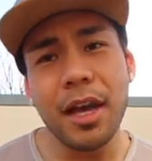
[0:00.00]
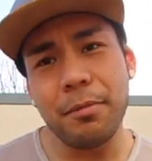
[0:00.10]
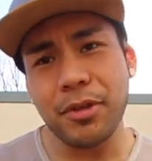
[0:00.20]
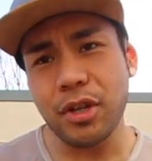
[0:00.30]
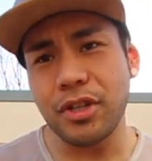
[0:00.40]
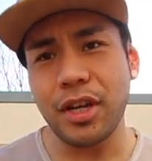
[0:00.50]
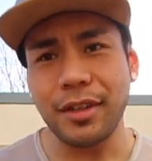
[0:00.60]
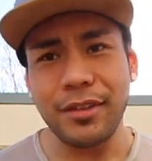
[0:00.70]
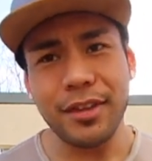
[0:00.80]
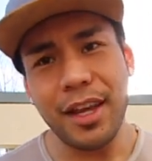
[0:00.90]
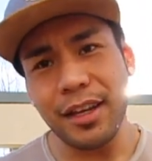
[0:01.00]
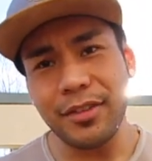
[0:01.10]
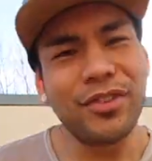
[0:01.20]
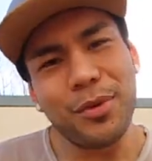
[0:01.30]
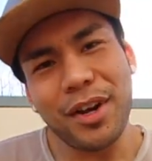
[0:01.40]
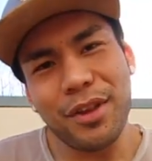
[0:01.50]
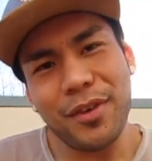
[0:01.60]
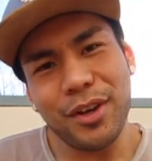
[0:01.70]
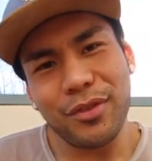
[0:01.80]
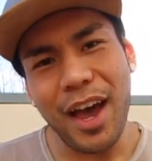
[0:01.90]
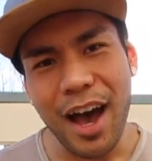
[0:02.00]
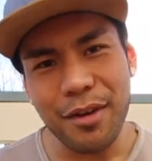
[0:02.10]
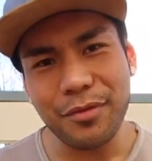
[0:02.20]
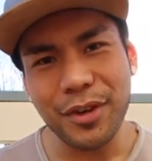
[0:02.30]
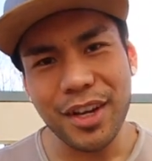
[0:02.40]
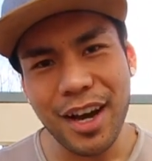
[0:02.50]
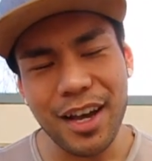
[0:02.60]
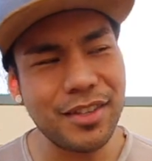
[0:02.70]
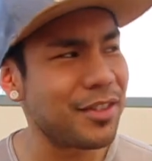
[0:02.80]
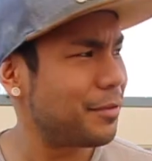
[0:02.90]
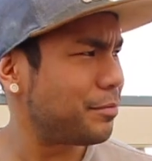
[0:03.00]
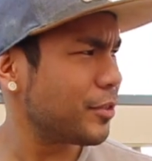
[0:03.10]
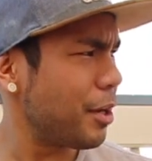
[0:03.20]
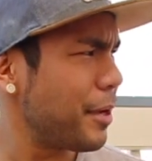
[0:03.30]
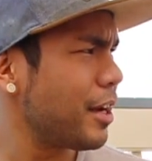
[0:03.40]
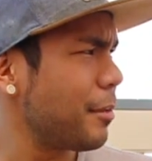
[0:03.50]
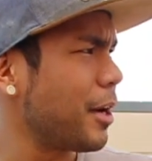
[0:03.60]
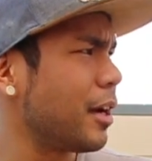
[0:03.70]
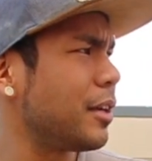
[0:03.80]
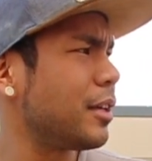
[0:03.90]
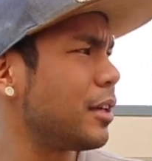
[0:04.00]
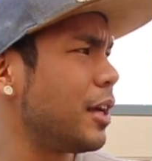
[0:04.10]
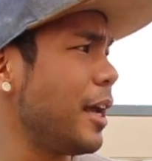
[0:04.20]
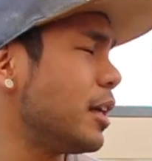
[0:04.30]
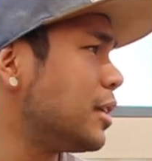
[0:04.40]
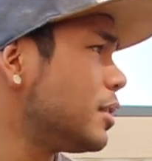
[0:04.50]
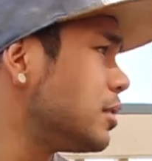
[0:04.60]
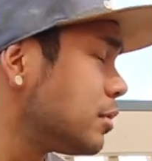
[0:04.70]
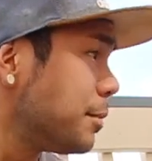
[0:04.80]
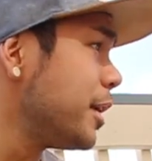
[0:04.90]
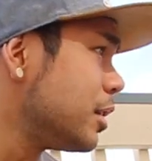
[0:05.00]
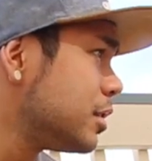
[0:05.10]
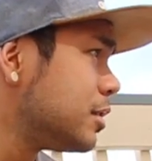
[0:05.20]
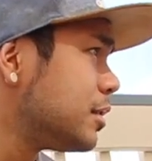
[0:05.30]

Be sure to check these links, see what other videos I have for you guys. Crumpy, come here. Hey, come here.